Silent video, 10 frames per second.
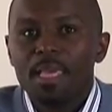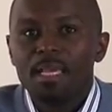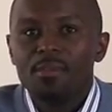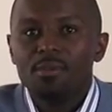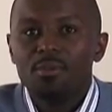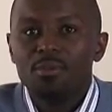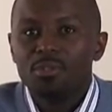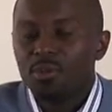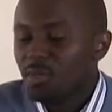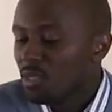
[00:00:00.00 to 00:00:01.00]
You
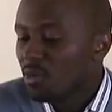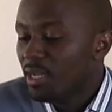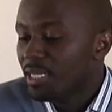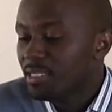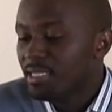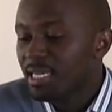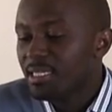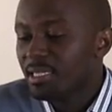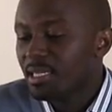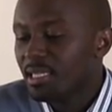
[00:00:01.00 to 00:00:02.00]
should only collect
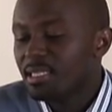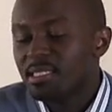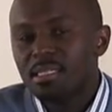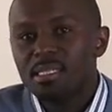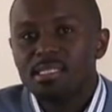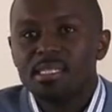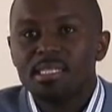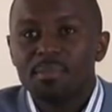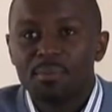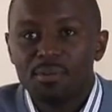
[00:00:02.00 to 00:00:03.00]
data that is listed
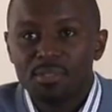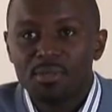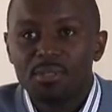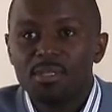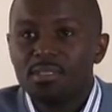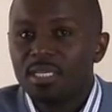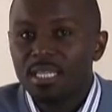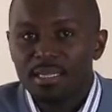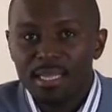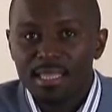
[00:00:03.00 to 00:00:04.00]
in the protocol
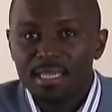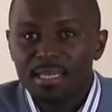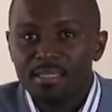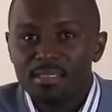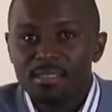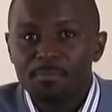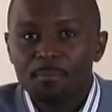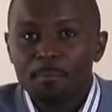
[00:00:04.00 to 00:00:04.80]
and nothing else.